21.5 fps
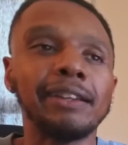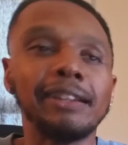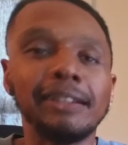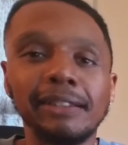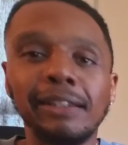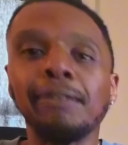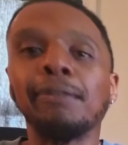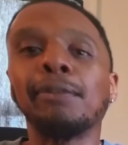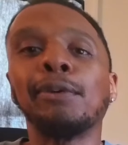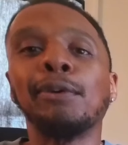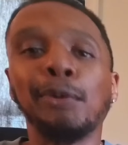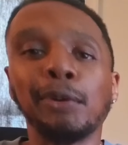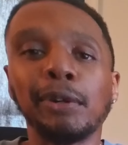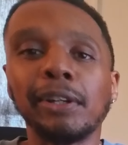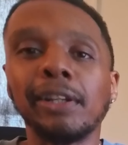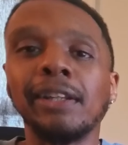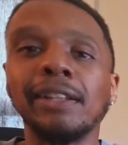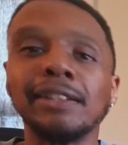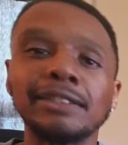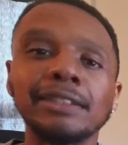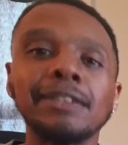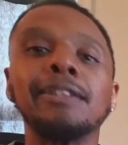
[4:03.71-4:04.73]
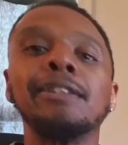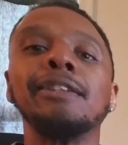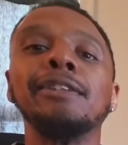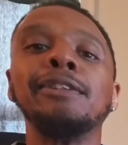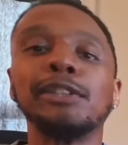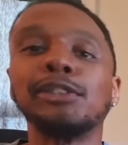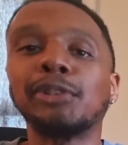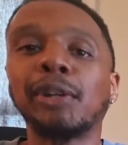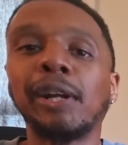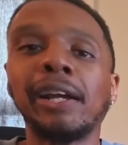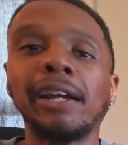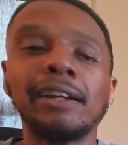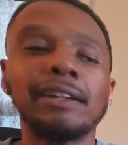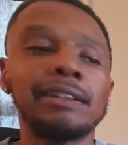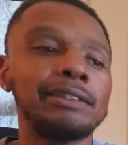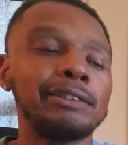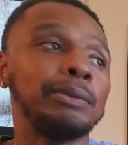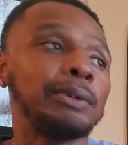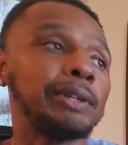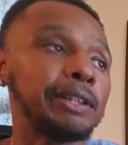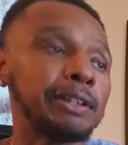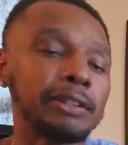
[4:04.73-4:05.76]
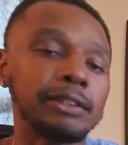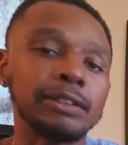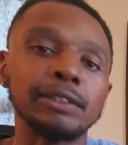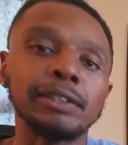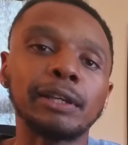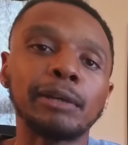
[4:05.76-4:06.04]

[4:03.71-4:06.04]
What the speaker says: And they record it into a track, whether it's